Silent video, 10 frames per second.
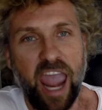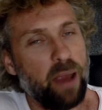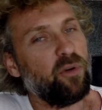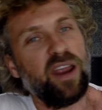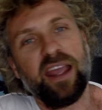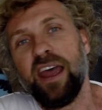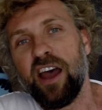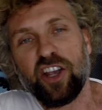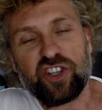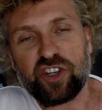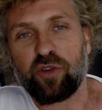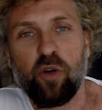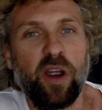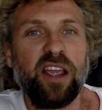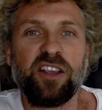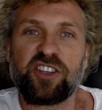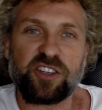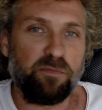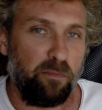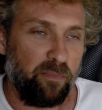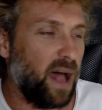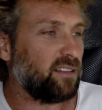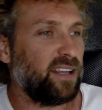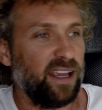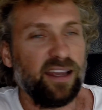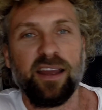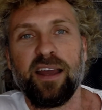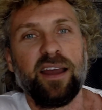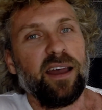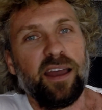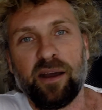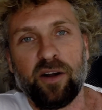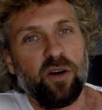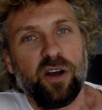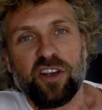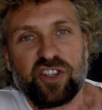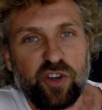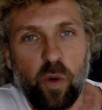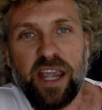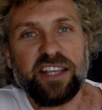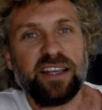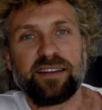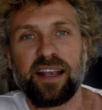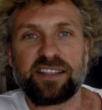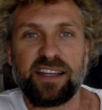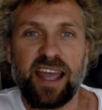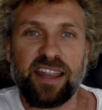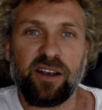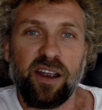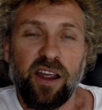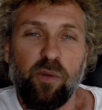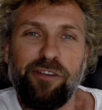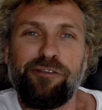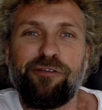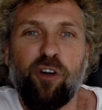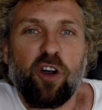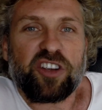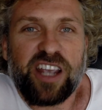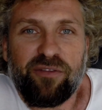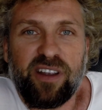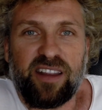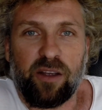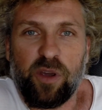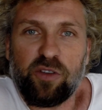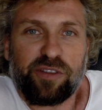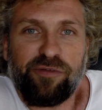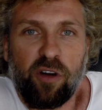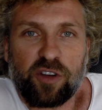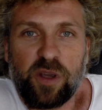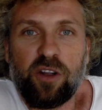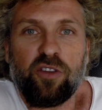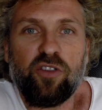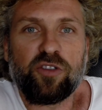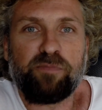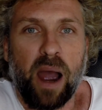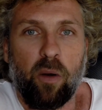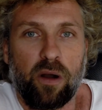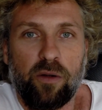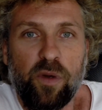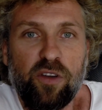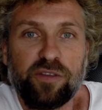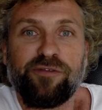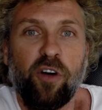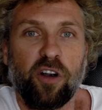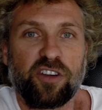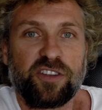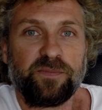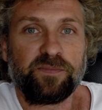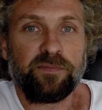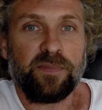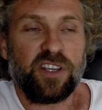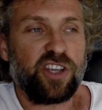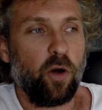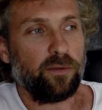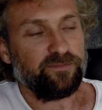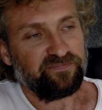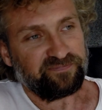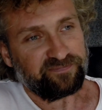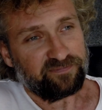hammering, screwing, smelting, squeezing things together. We force everything. We use force. We don't use power. We use force. So